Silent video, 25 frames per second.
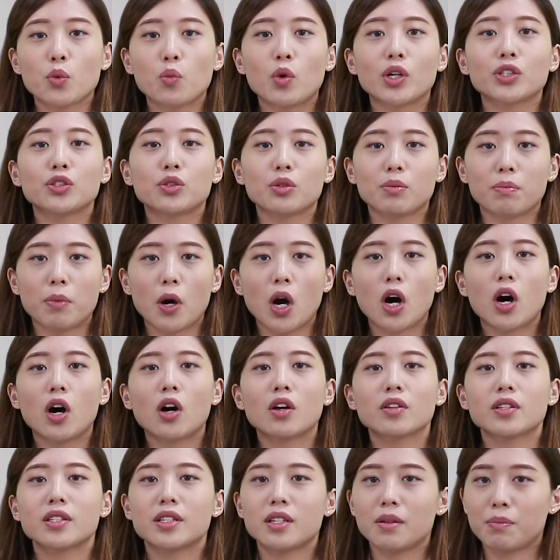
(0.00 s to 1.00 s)
you want to
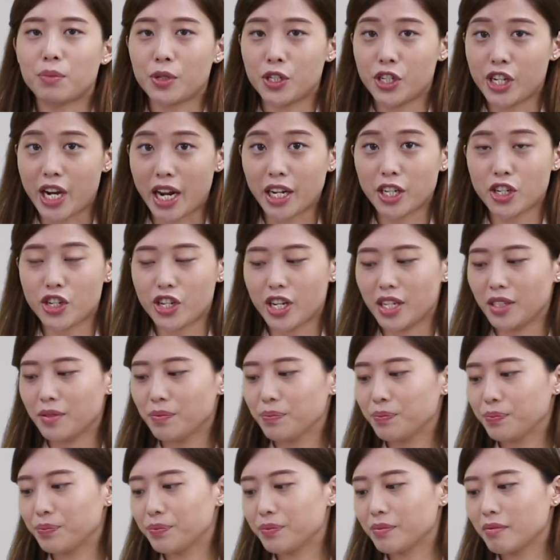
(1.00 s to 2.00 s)
pause the projection.
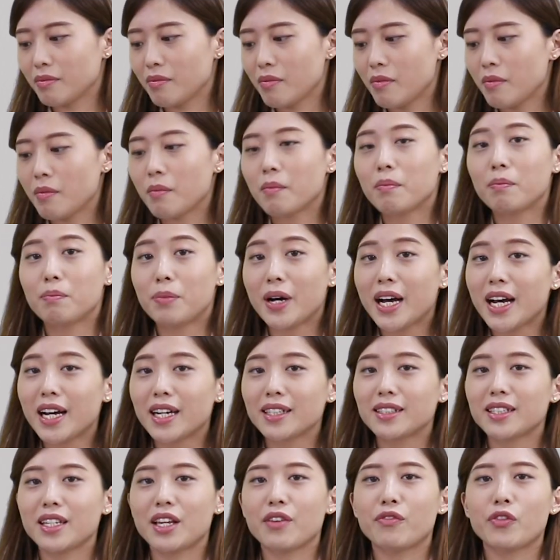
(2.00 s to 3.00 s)

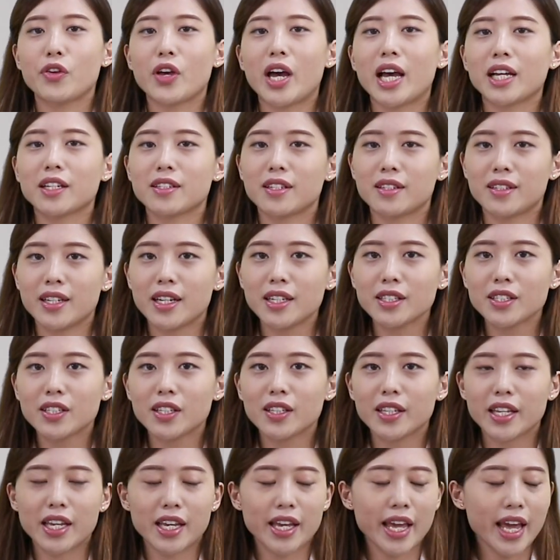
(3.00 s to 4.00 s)
But if you
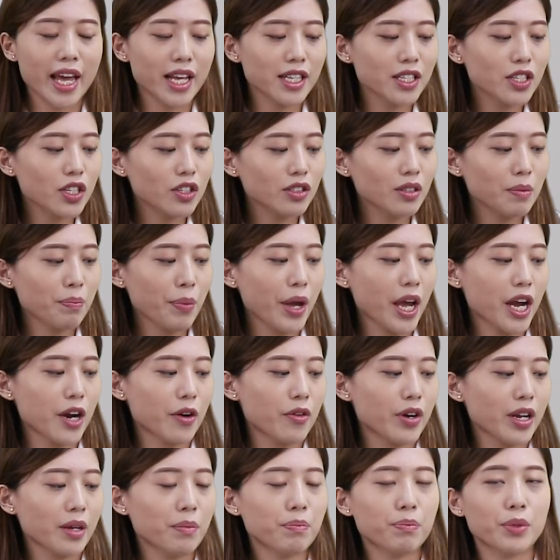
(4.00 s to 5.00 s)
accidentally cancel the
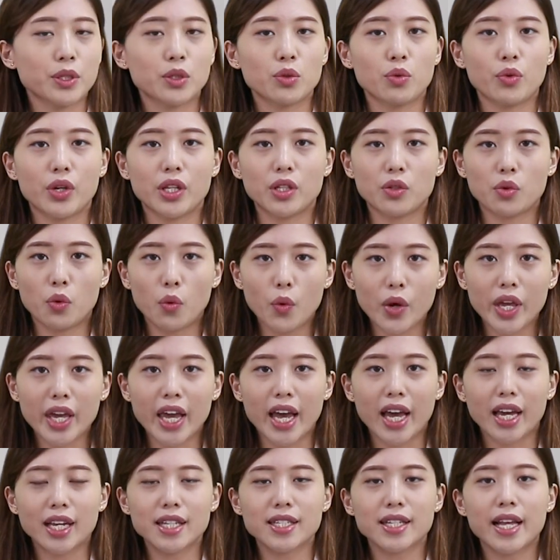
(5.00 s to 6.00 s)
pairing between
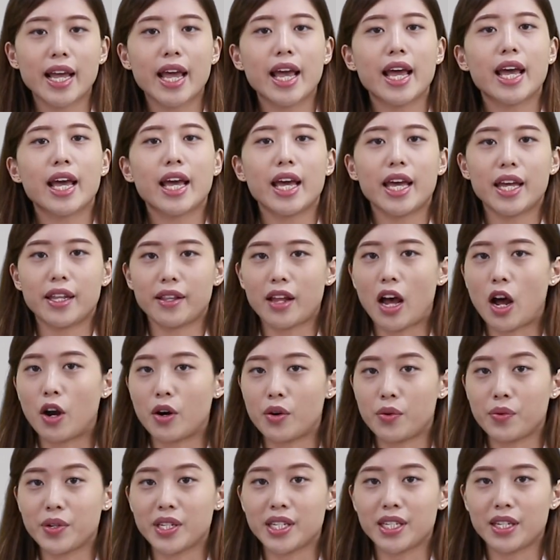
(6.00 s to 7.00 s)
TwinX and
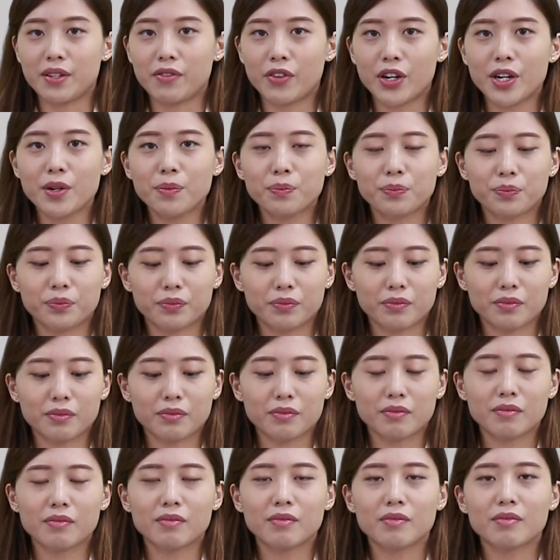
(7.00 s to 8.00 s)
our receiver,
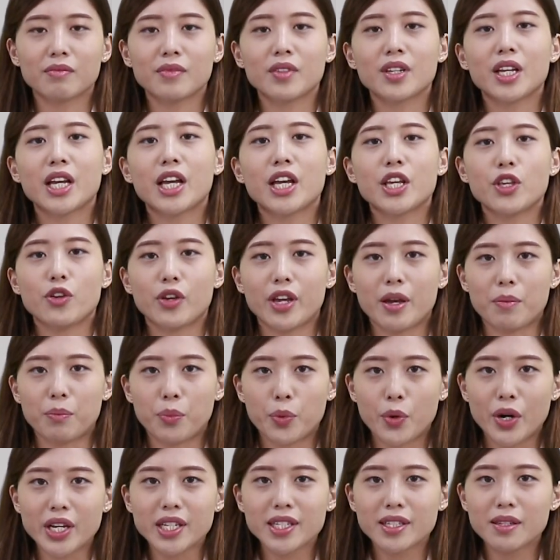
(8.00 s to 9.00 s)
you can
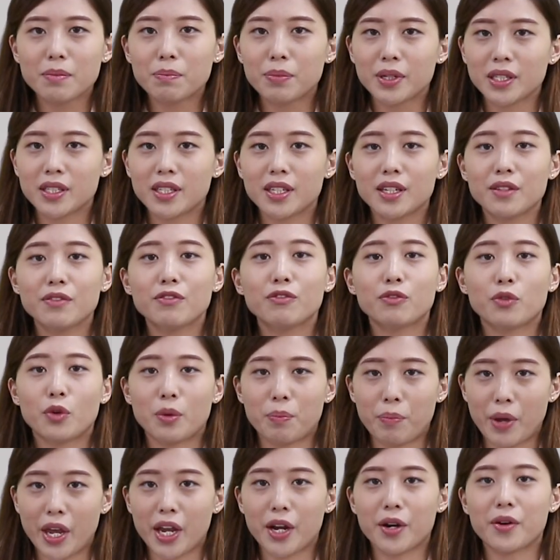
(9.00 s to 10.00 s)
press the button
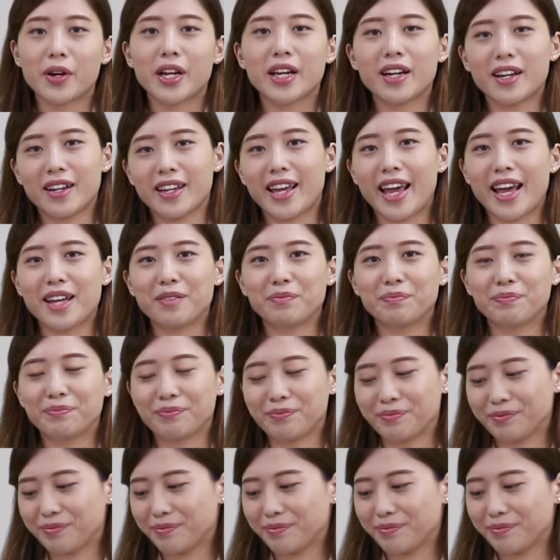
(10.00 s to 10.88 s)
for pairing again.